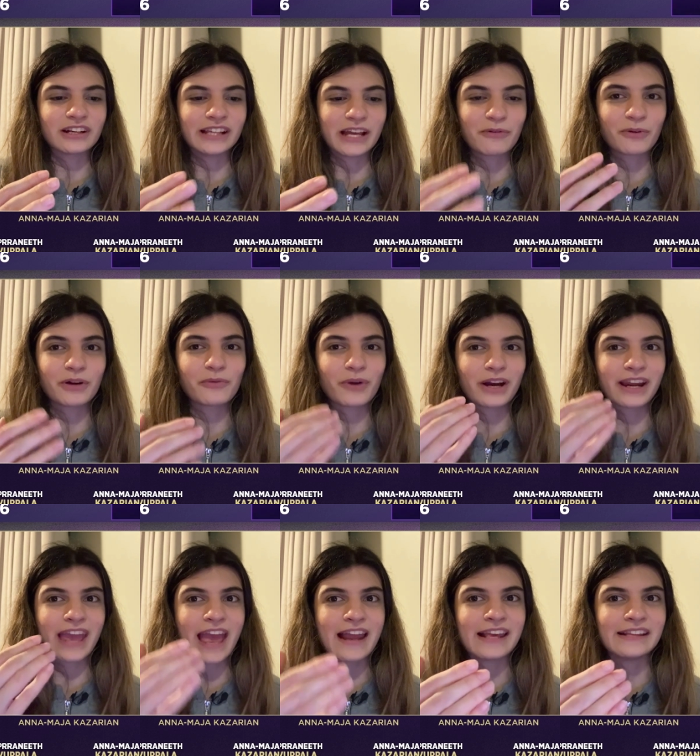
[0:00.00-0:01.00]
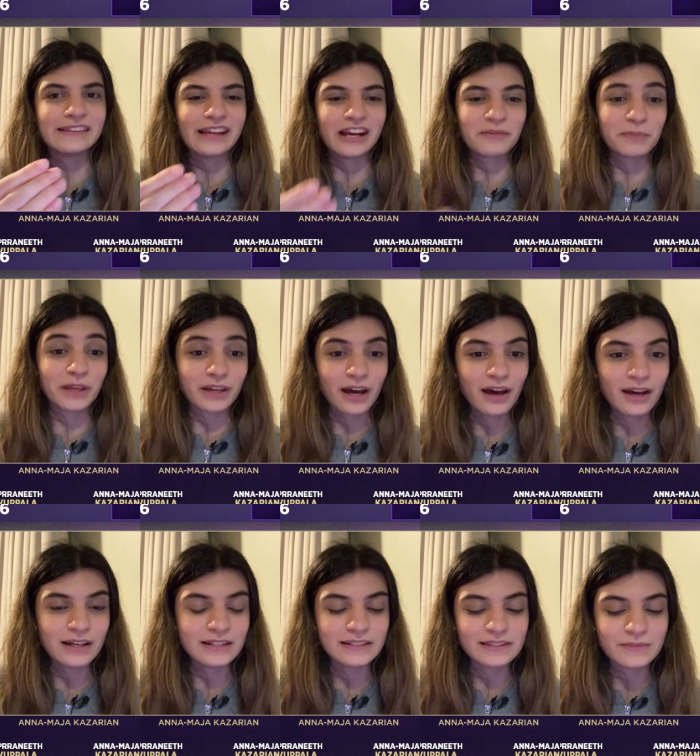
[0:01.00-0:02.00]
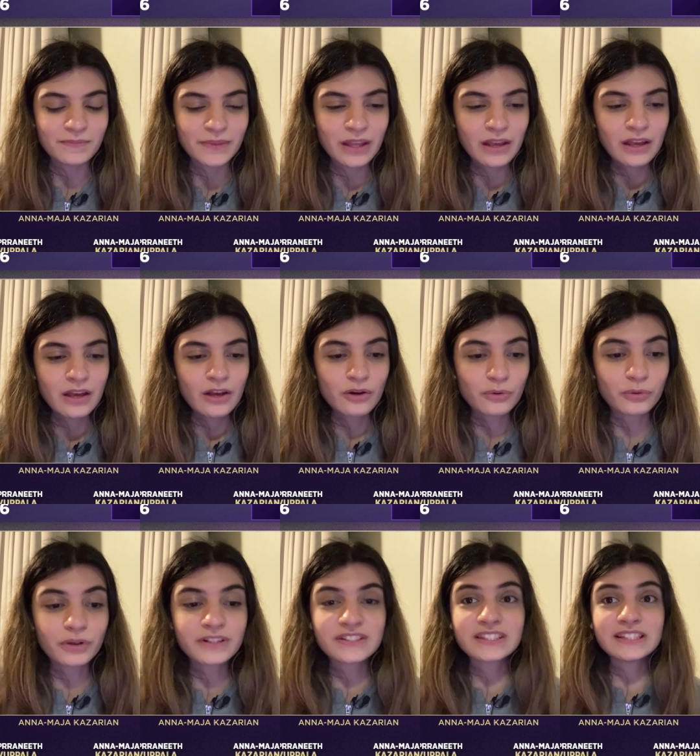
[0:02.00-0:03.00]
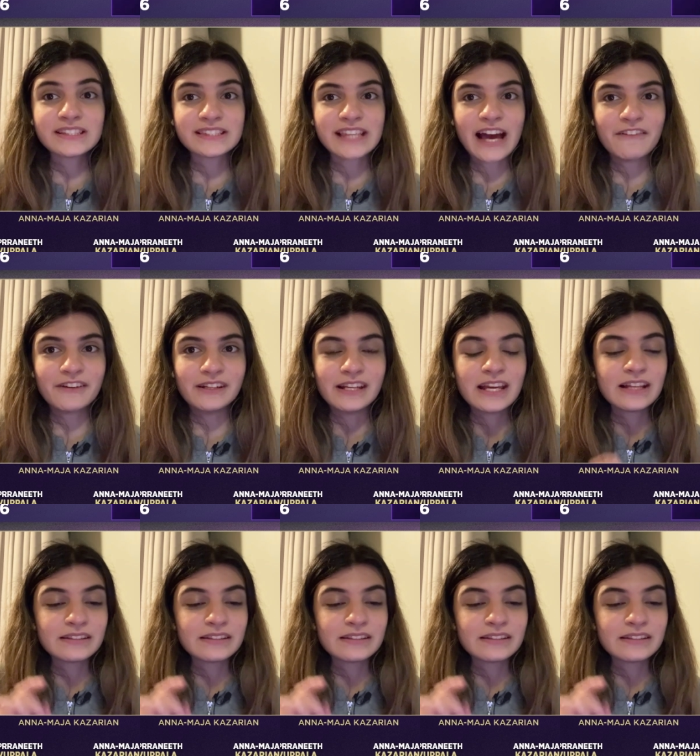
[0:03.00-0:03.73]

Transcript: Like we're getting there because rook c7.